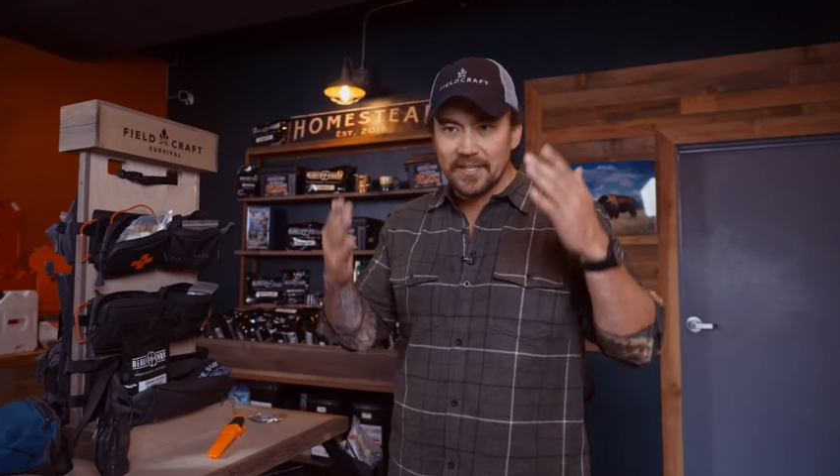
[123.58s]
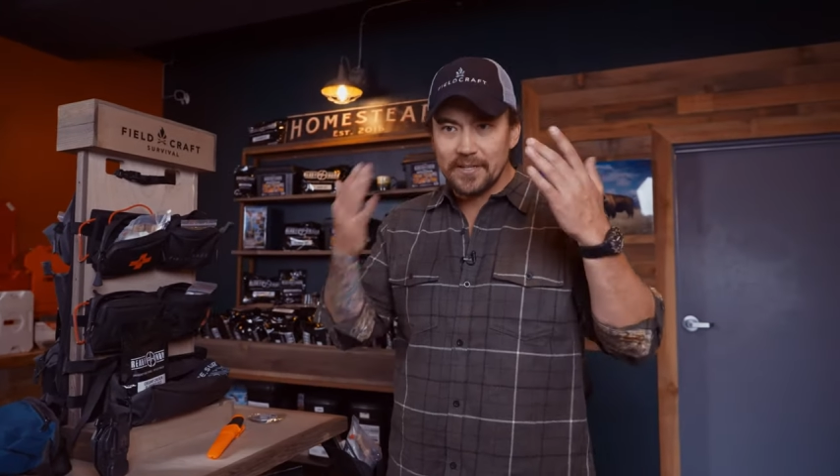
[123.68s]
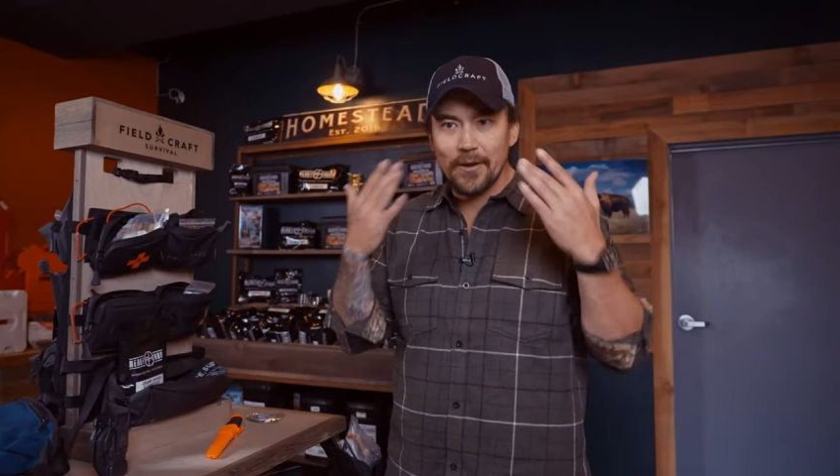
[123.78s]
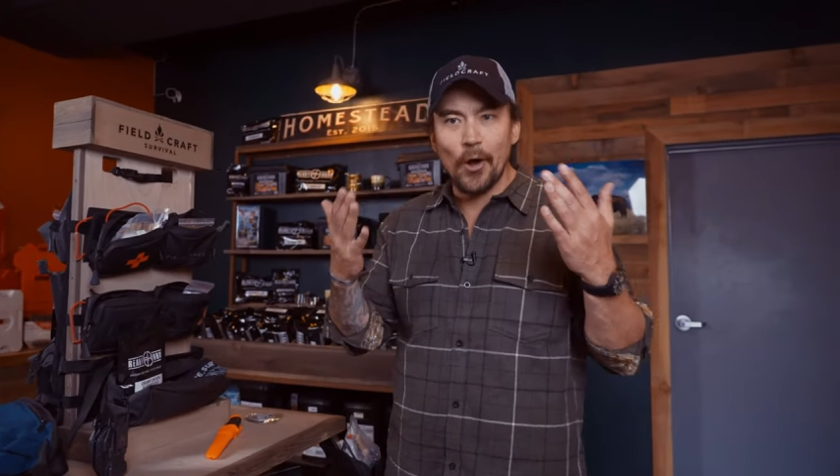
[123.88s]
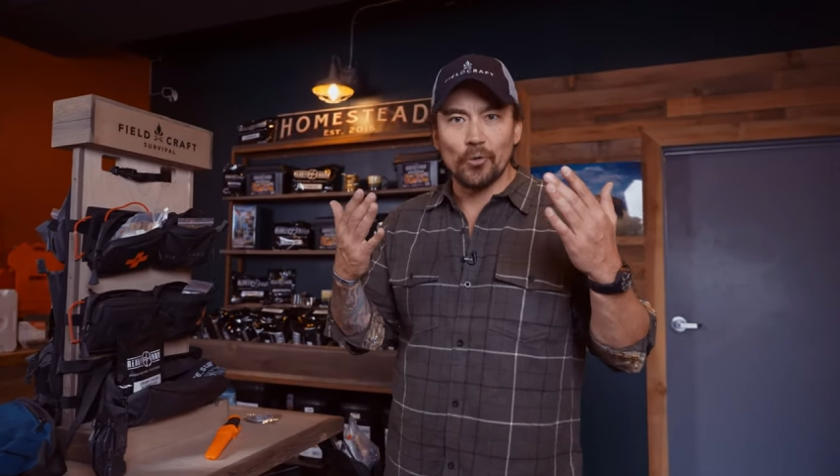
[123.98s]
to
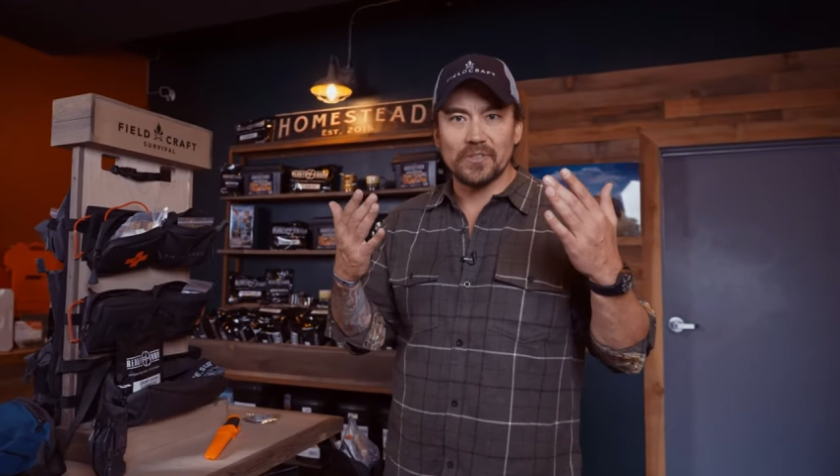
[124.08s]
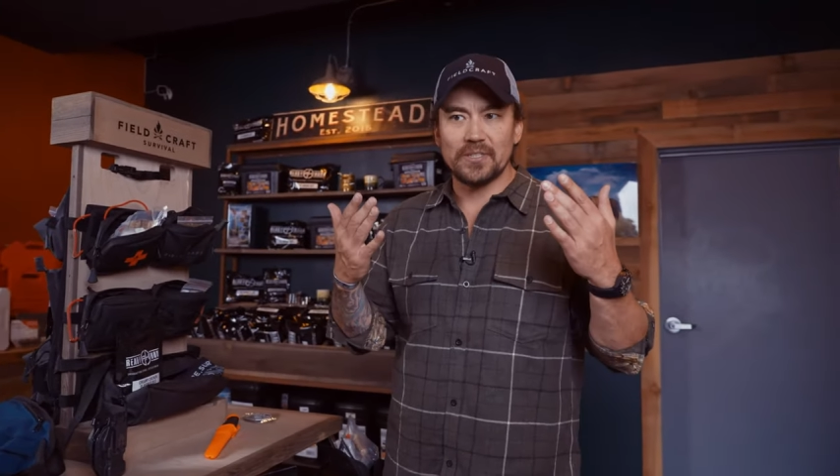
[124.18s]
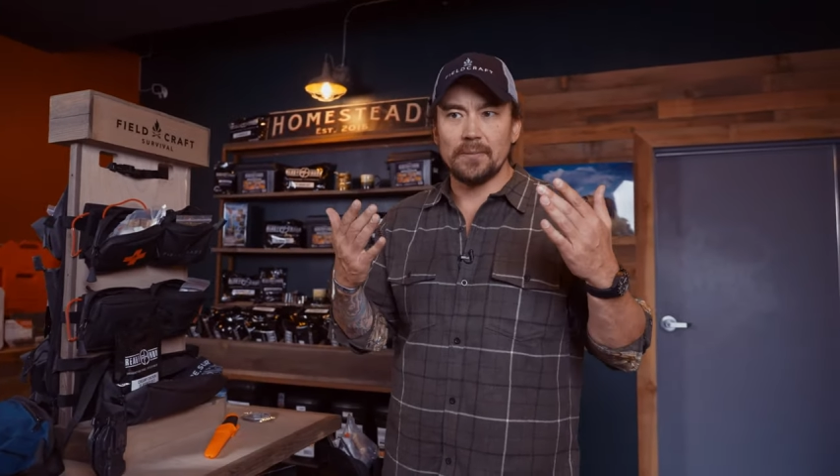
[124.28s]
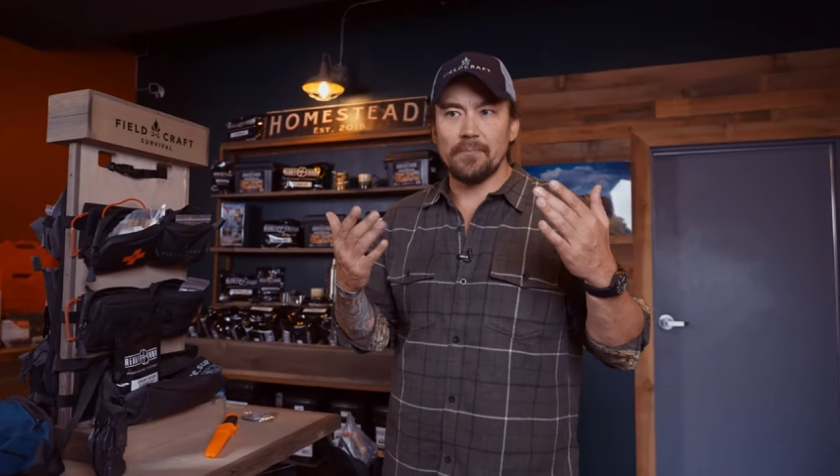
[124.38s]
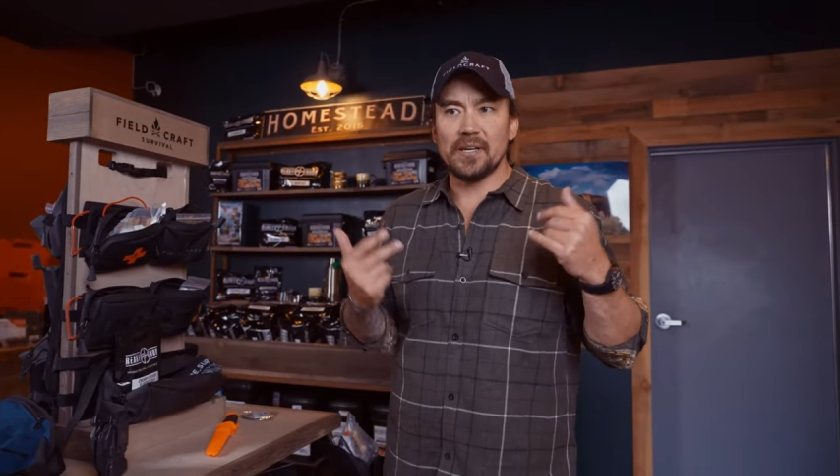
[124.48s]

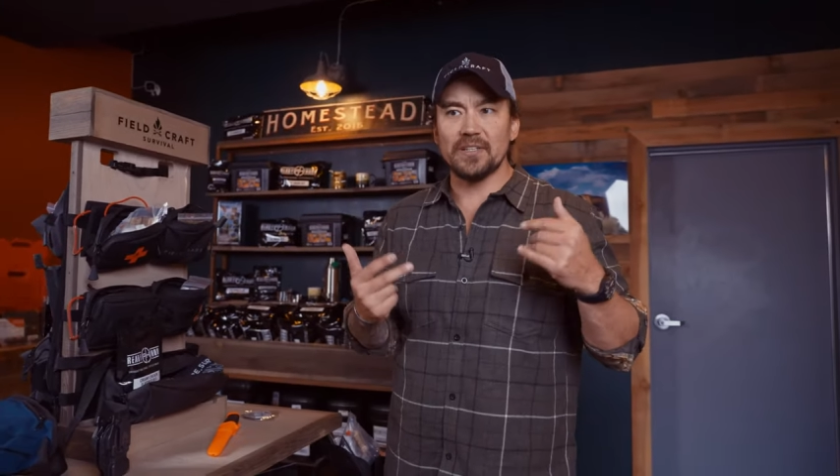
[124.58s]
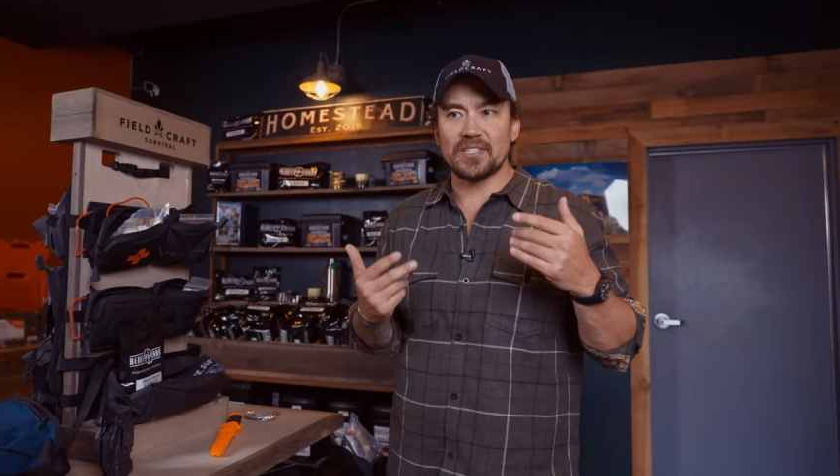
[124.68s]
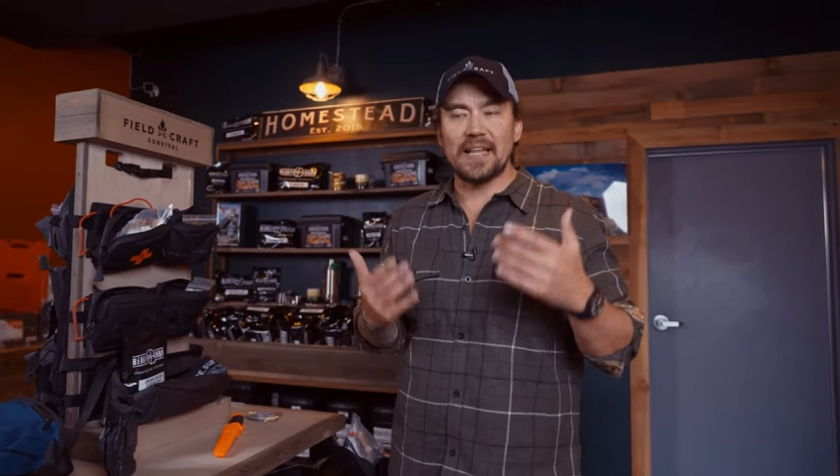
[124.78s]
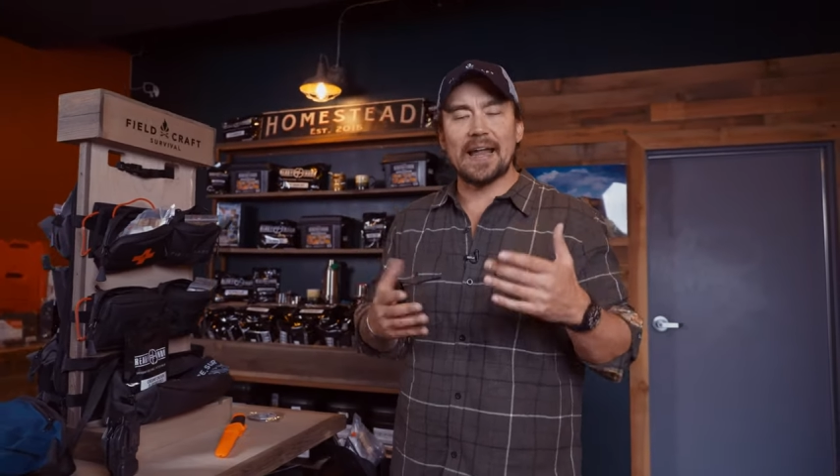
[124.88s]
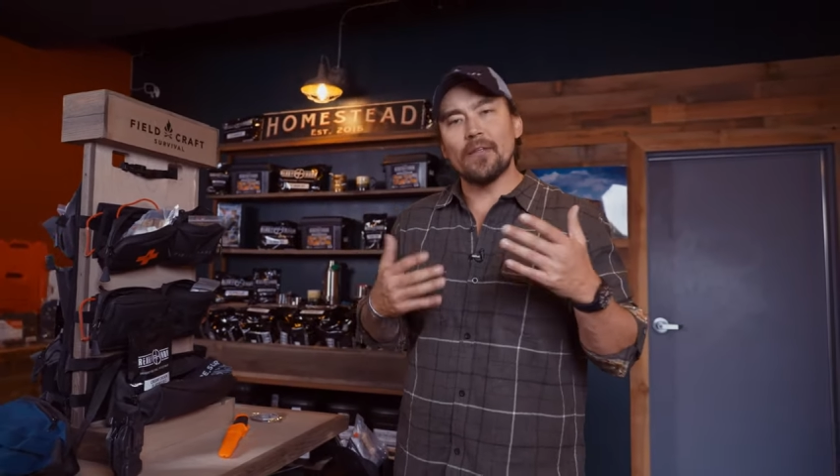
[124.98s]
note because
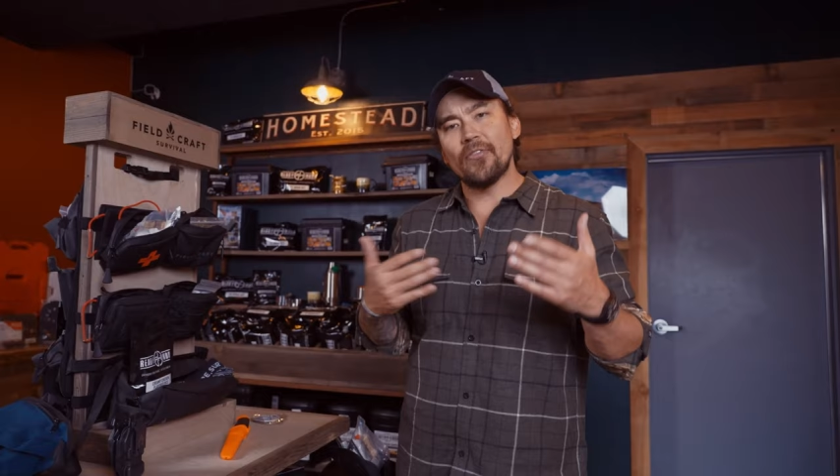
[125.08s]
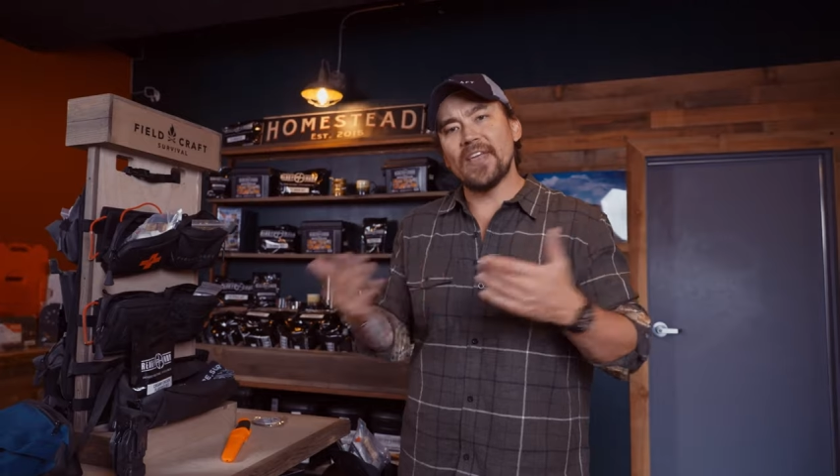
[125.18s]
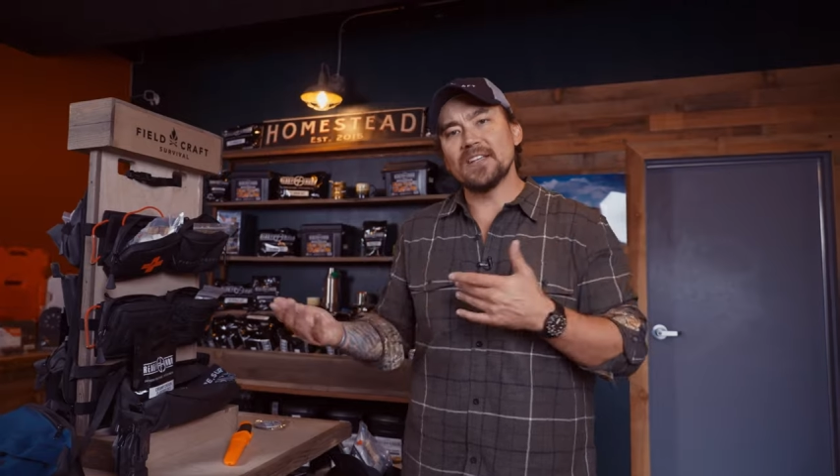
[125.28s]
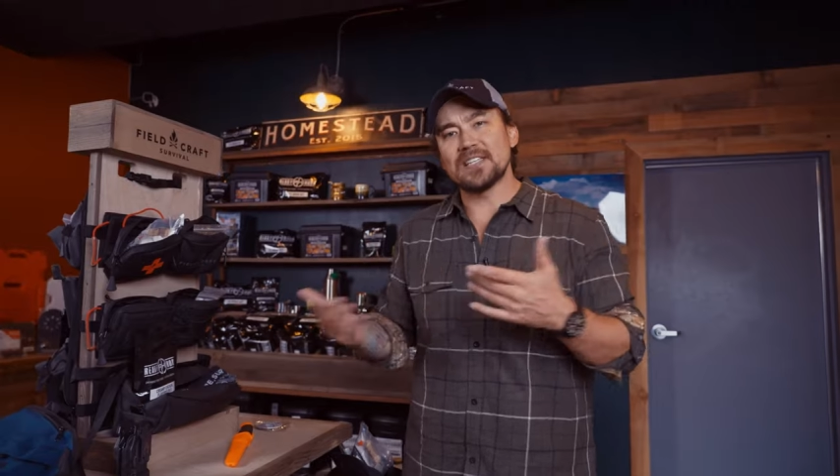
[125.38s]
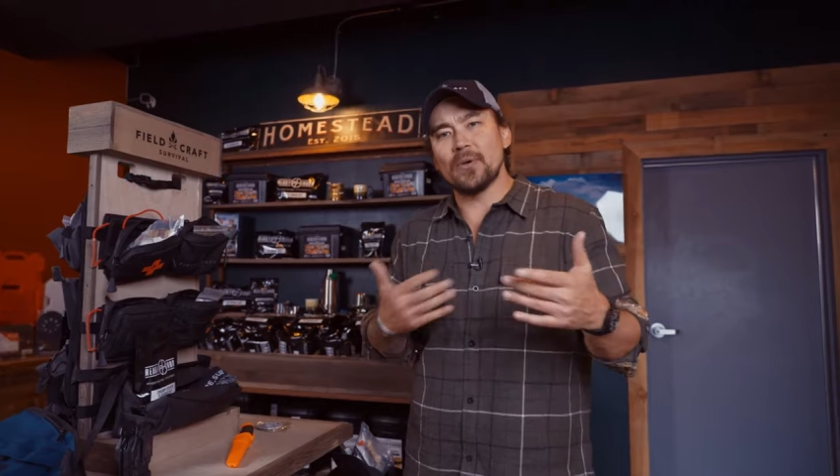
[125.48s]
a lot of the
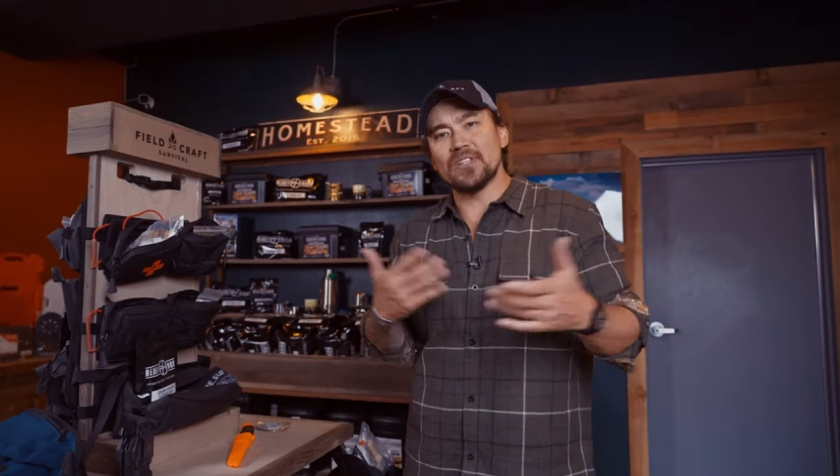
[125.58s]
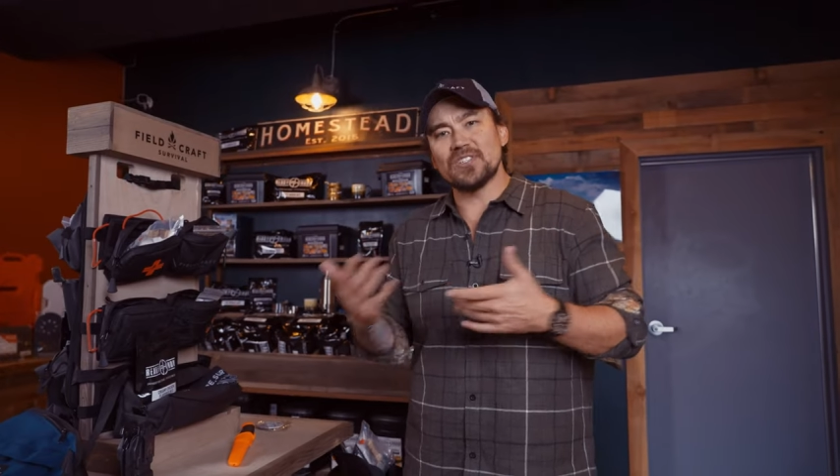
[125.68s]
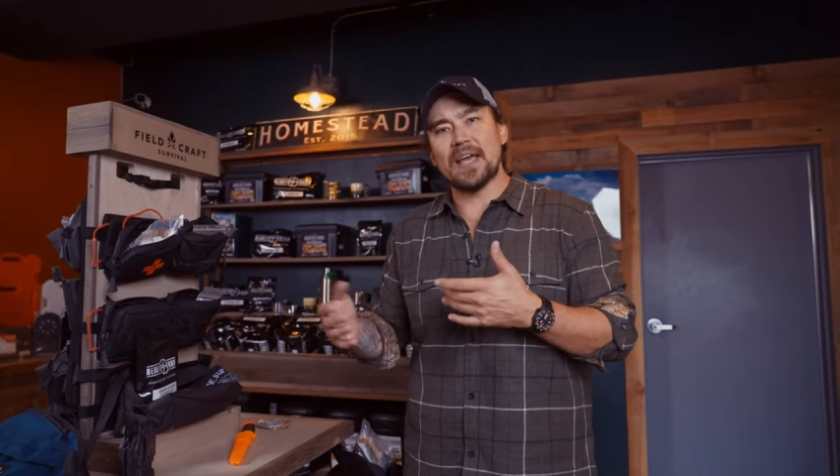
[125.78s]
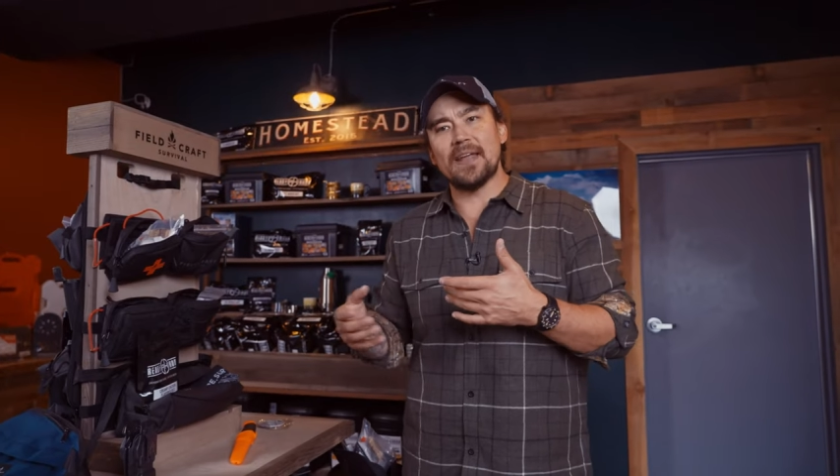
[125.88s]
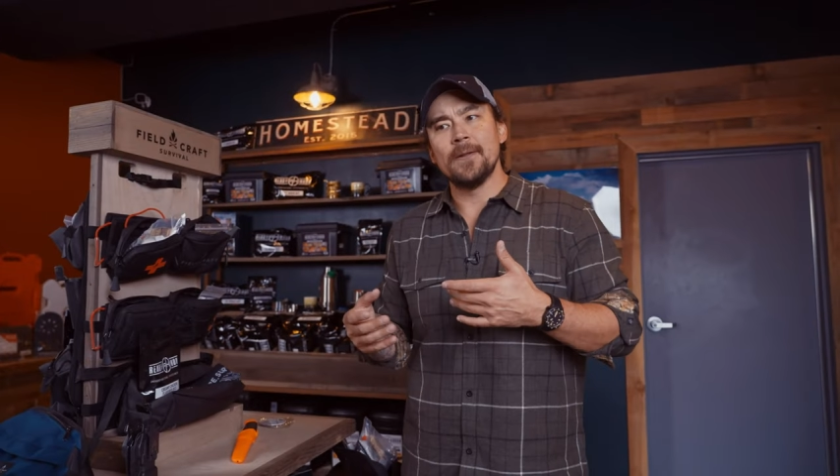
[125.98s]
things that we
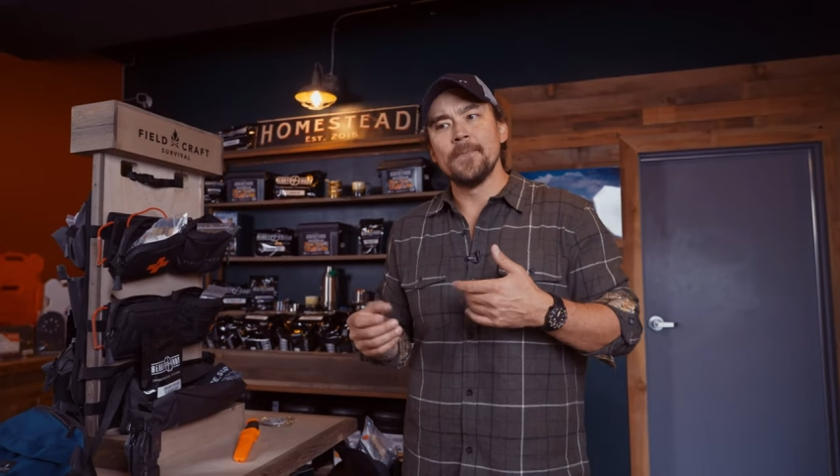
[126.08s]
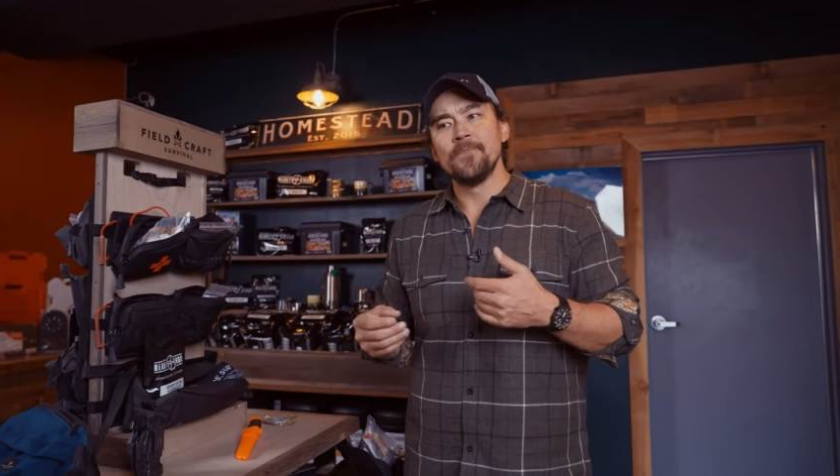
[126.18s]
set